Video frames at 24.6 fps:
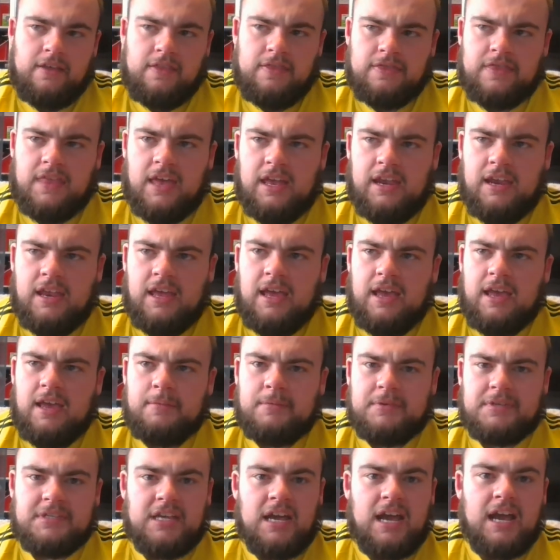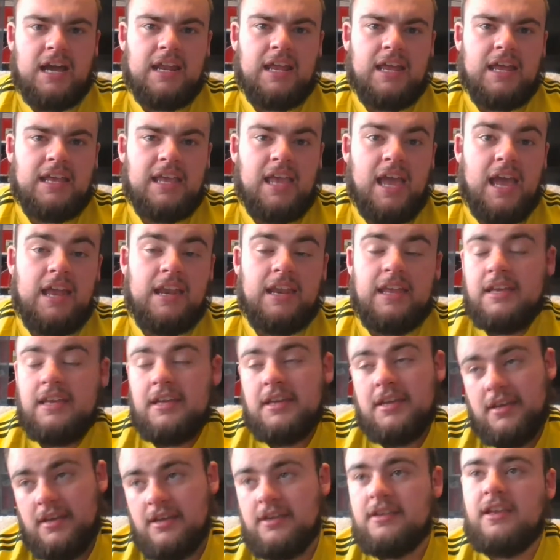Then Sane again
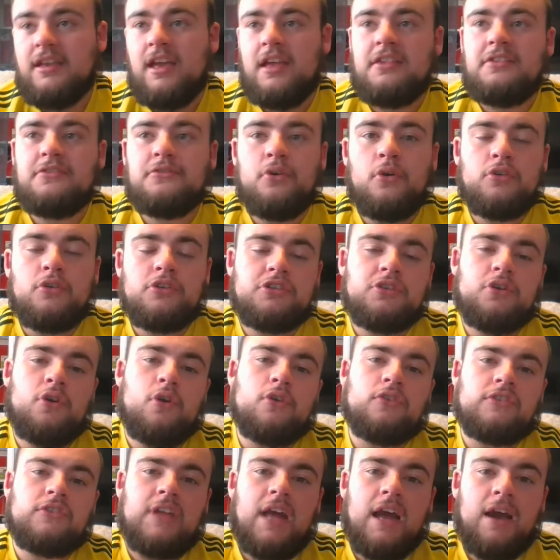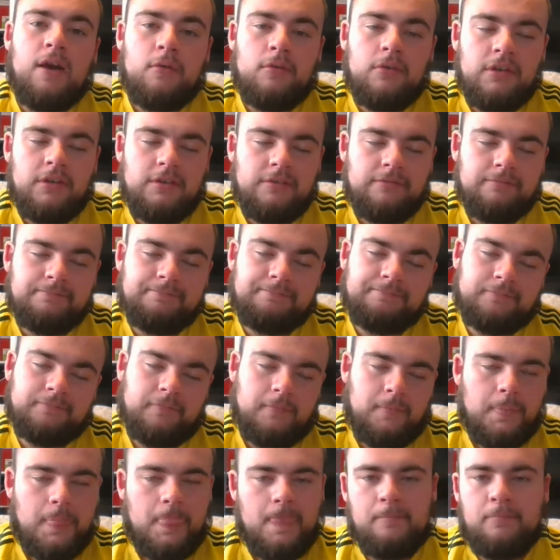gets touch, goes down.
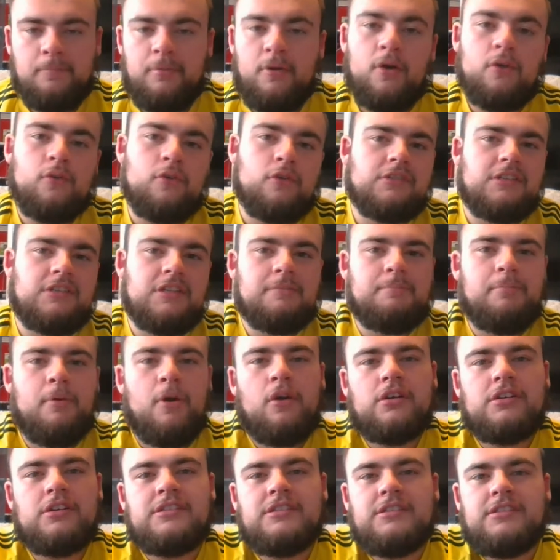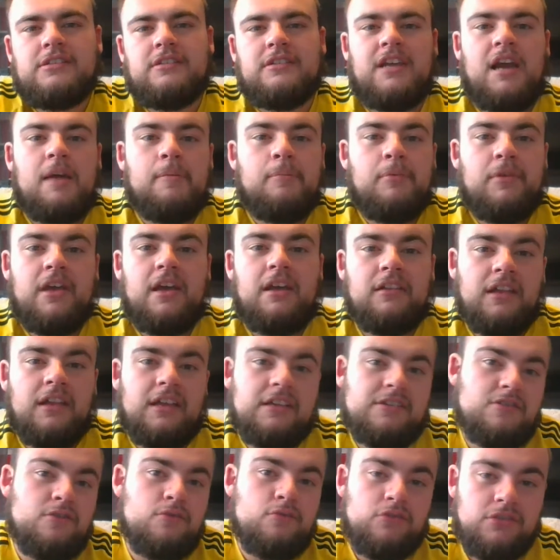And ball goes in the box. And Gabriel
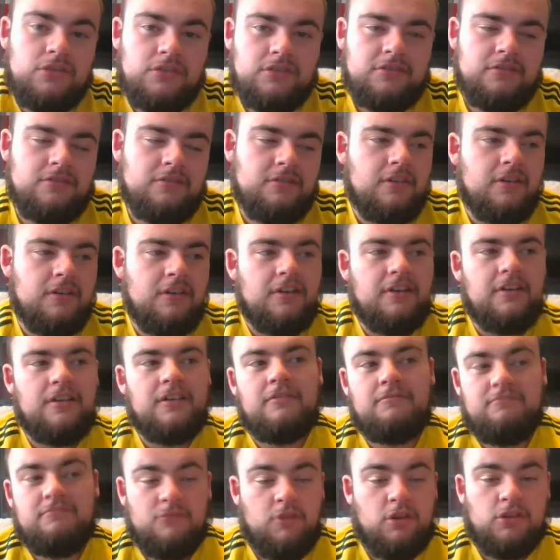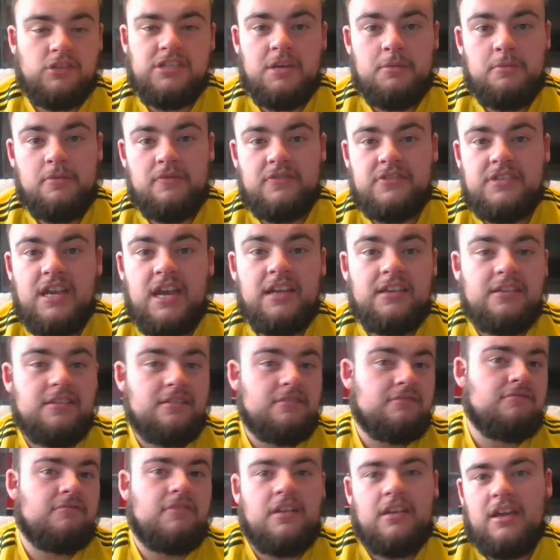Jesus nods it in with Zed.
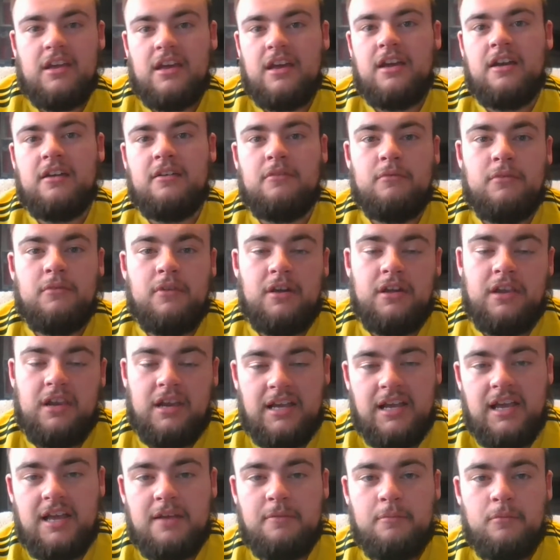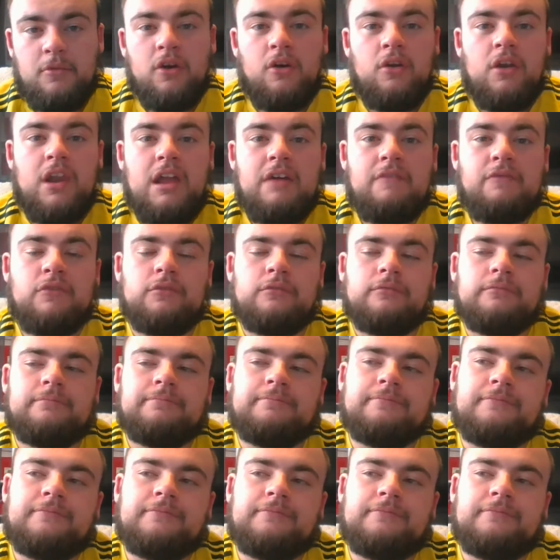And again, we're all level.